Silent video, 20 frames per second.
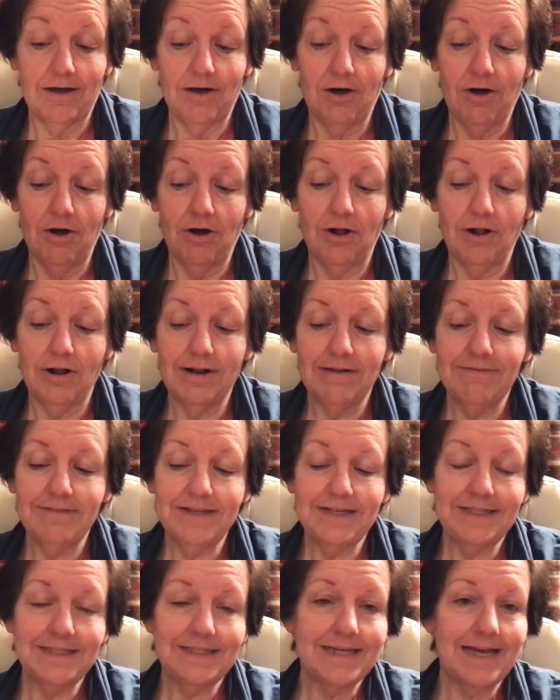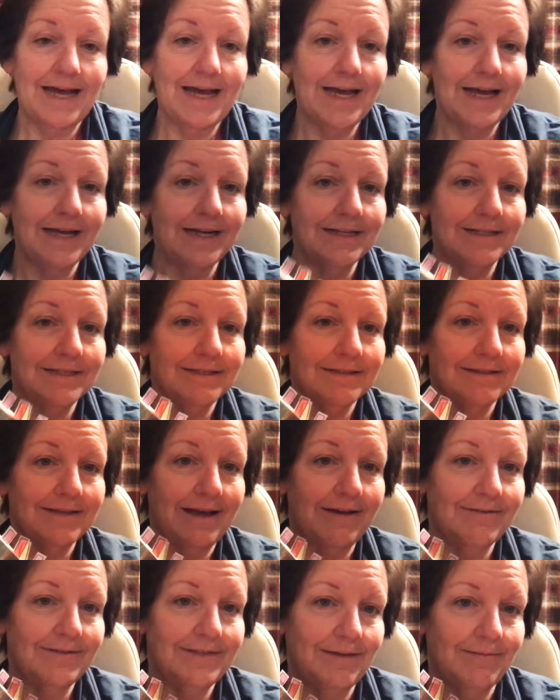all of these tags
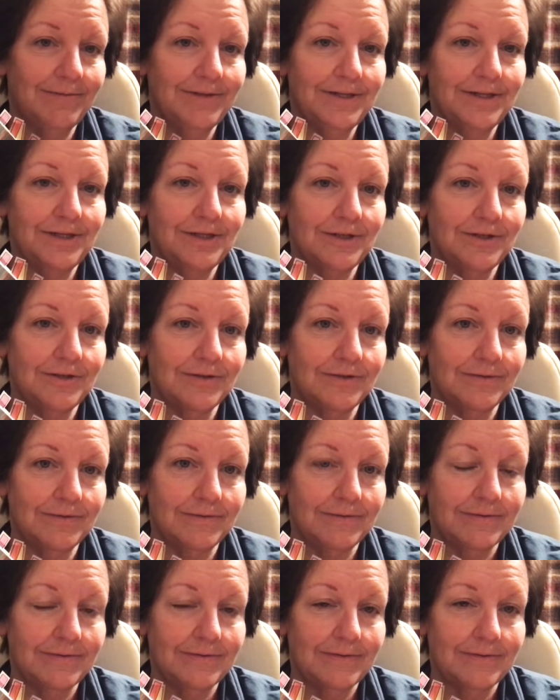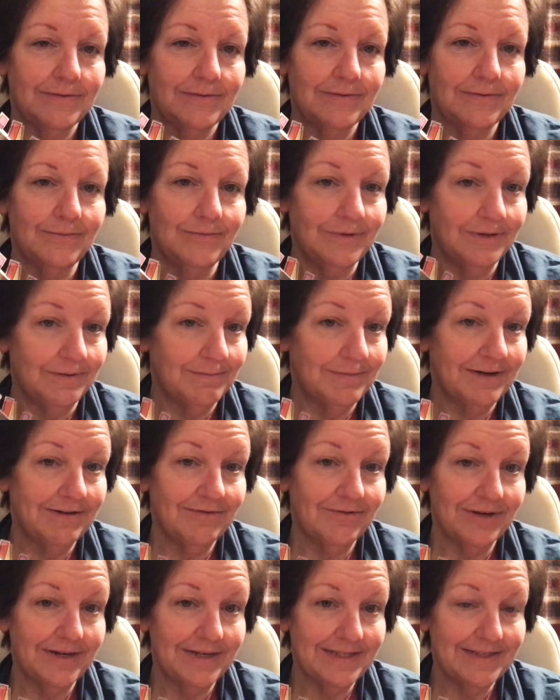have something to do with my
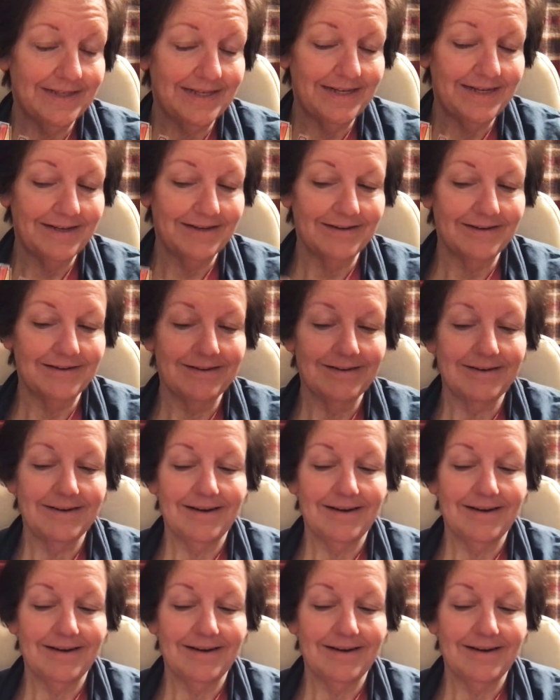phrase of the year.